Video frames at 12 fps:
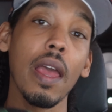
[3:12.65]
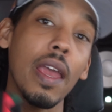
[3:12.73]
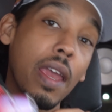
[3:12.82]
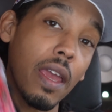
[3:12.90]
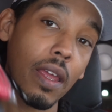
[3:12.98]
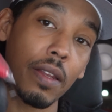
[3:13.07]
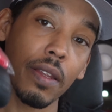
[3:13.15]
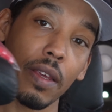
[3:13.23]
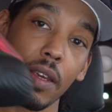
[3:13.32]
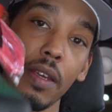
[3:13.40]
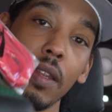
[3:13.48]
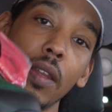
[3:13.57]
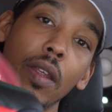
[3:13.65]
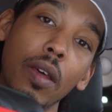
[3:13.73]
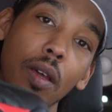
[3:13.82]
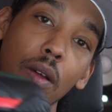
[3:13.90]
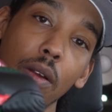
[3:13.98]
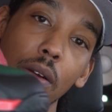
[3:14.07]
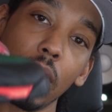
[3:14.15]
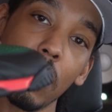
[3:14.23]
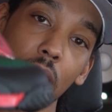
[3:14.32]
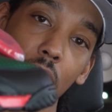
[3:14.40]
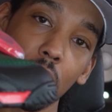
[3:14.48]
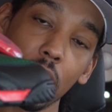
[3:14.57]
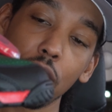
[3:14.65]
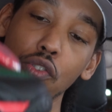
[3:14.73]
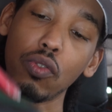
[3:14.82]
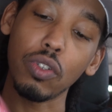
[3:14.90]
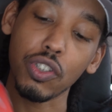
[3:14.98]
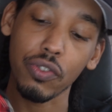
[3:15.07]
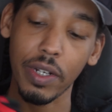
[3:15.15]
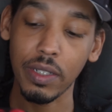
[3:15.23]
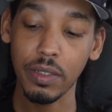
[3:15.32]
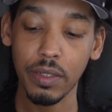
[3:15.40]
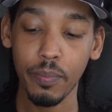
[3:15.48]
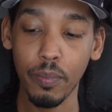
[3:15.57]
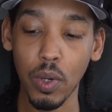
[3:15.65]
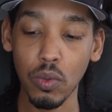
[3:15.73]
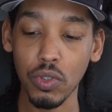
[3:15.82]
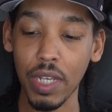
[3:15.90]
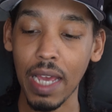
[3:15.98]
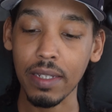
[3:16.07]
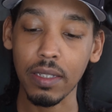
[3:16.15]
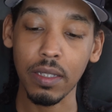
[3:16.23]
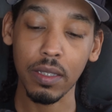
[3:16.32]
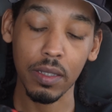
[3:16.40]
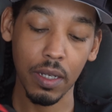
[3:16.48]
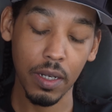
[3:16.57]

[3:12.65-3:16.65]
and in these cross trainers, Bo Jacksons.